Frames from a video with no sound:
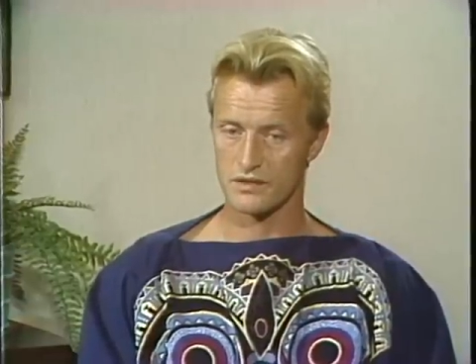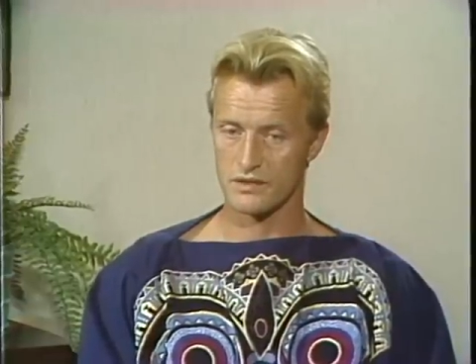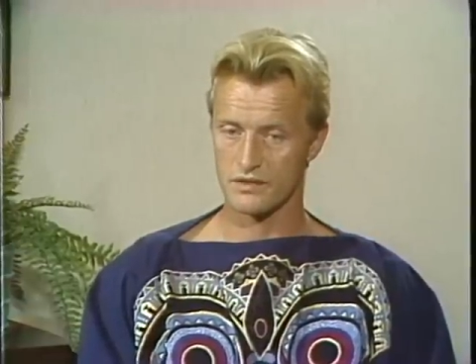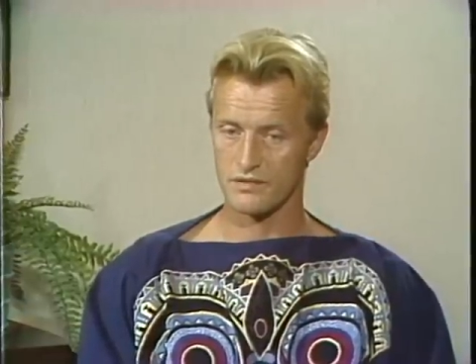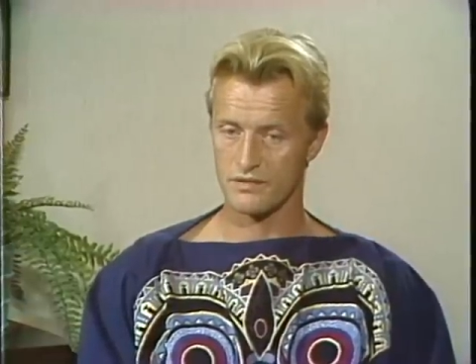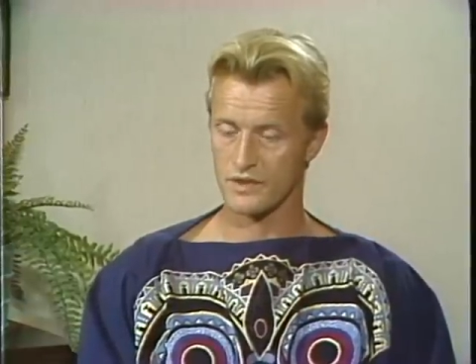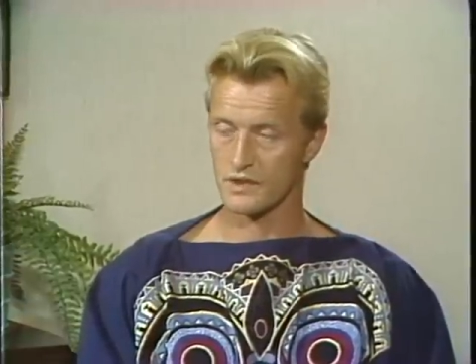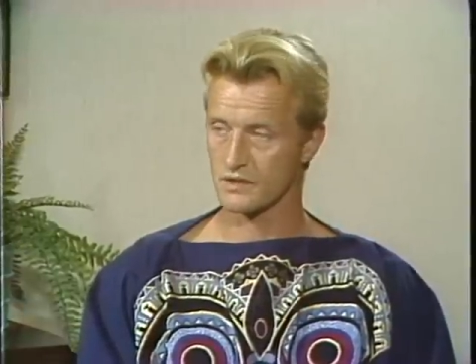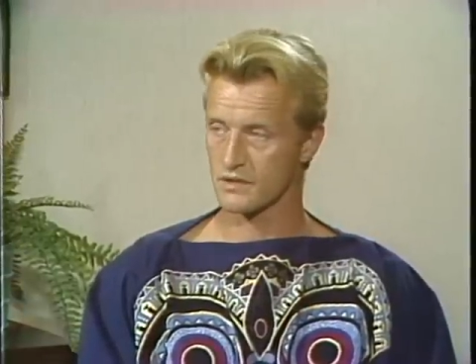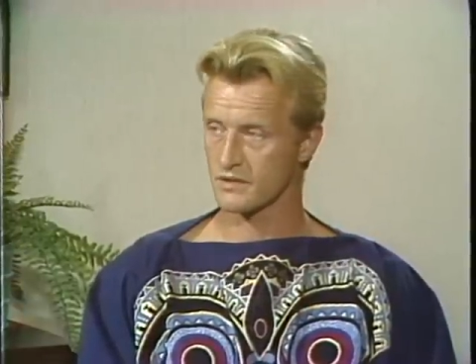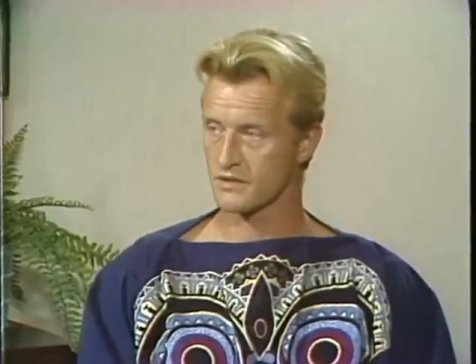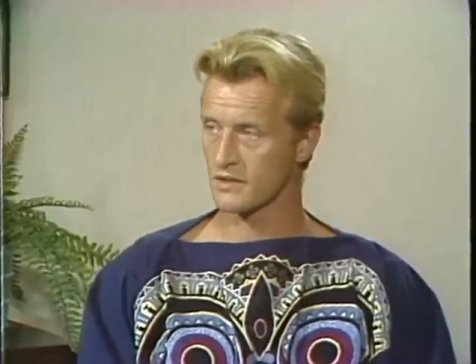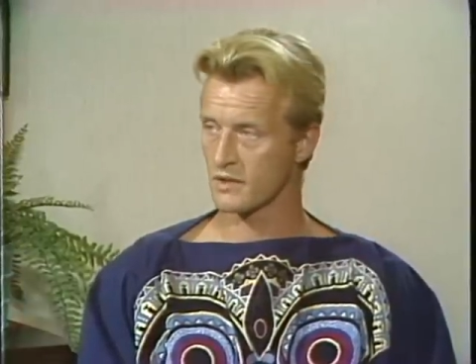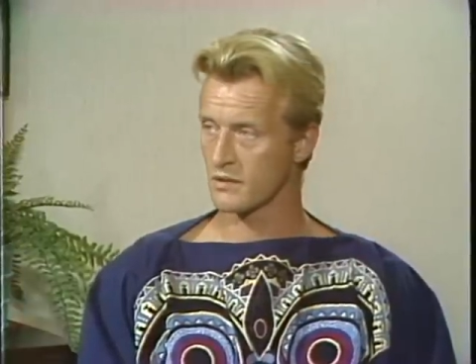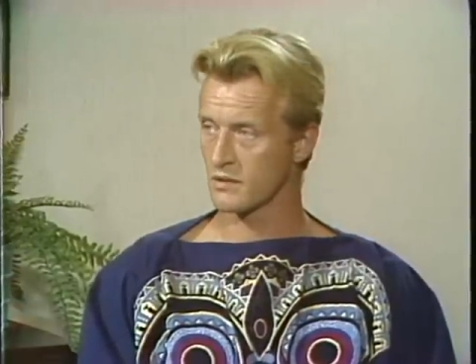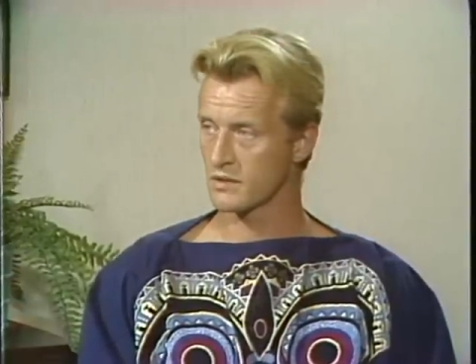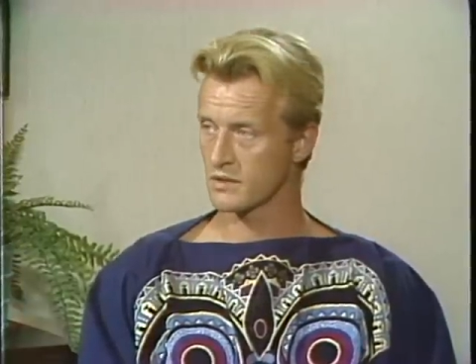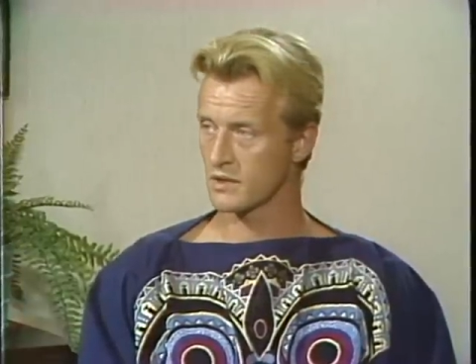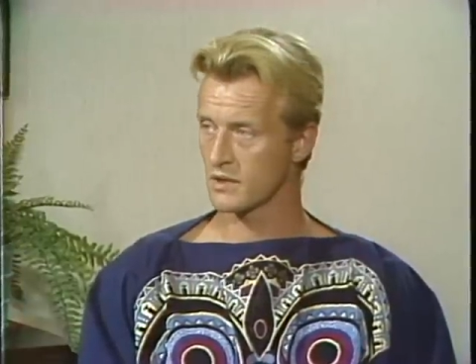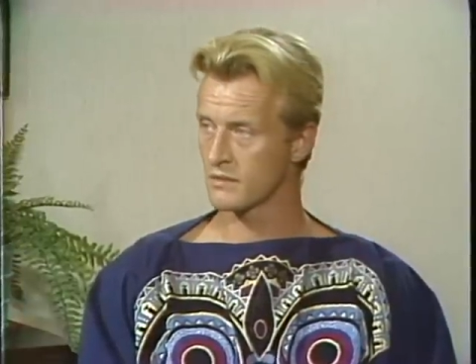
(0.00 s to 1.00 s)
feel
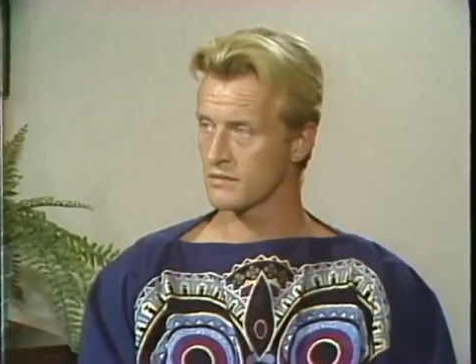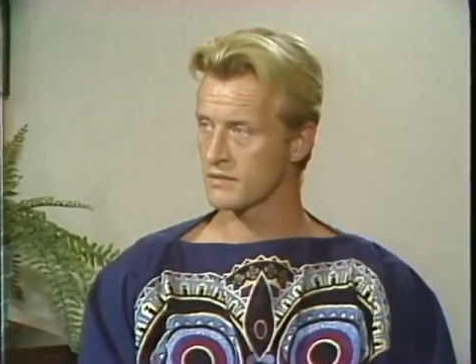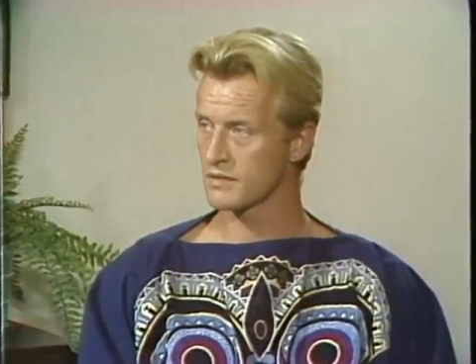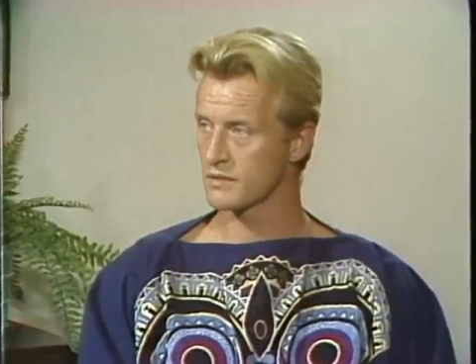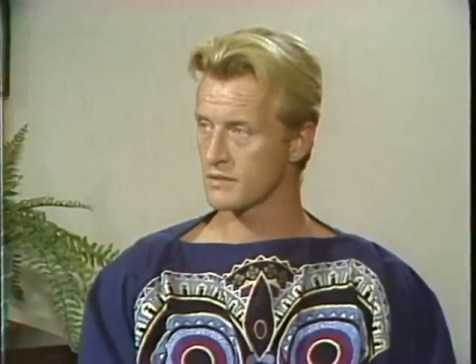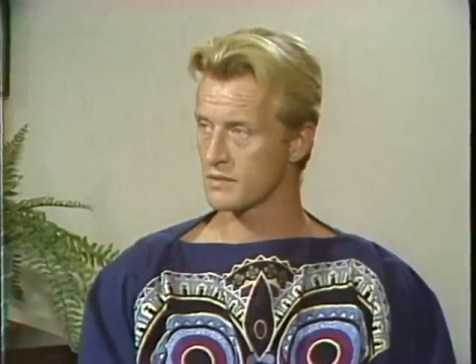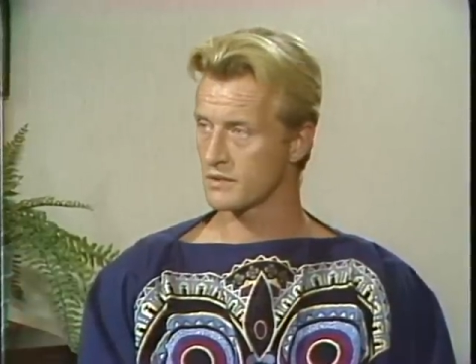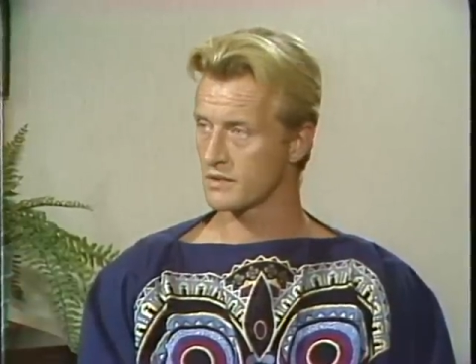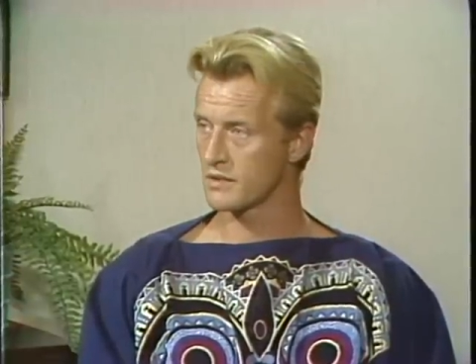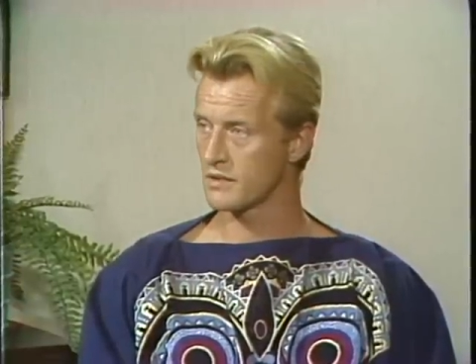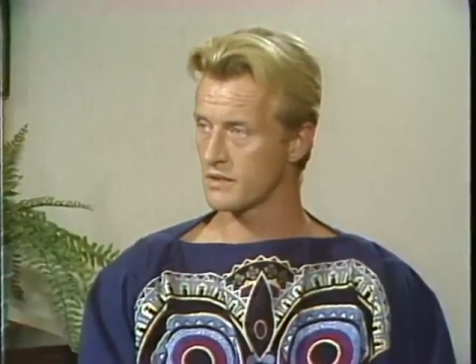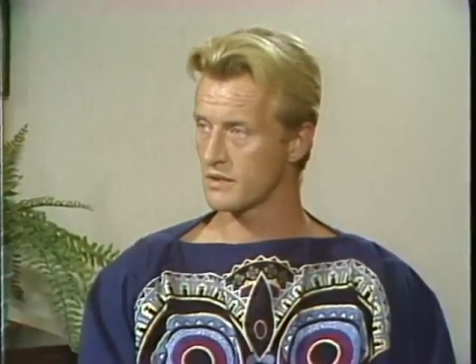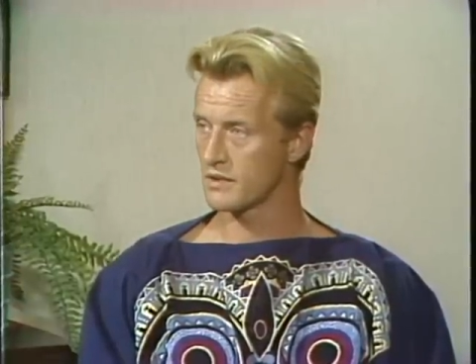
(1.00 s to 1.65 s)
so uncomfortable.